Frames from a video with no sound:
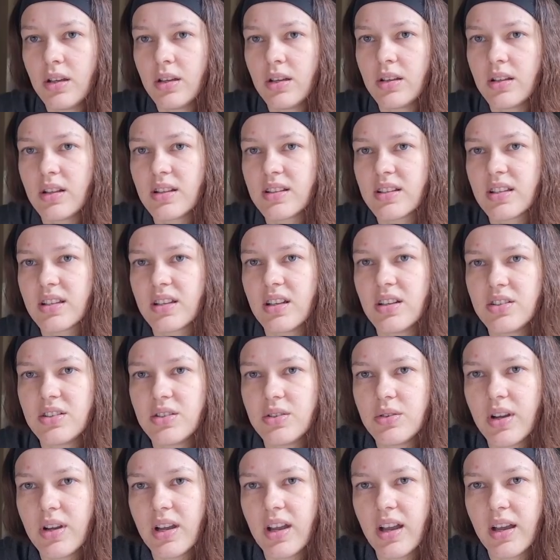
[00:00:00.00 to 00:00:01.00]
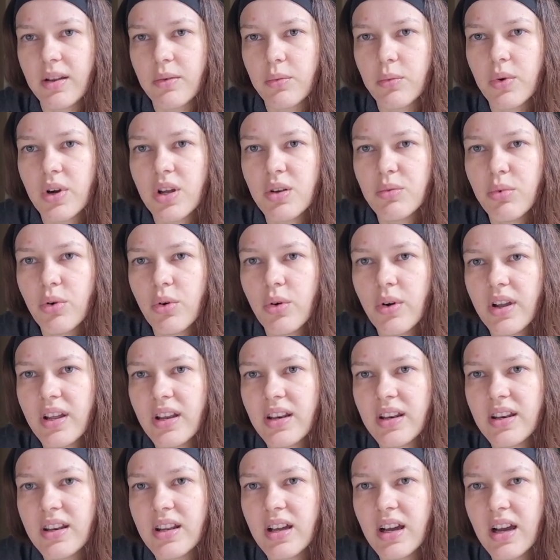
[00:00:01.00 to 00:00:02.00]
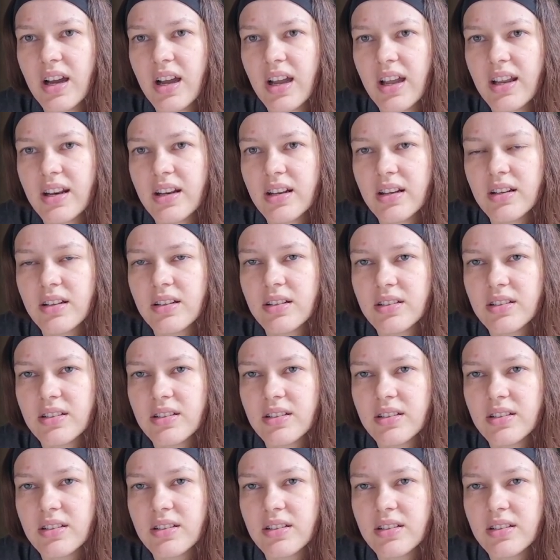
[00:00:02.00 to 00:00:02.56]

It's going to do at 1.9,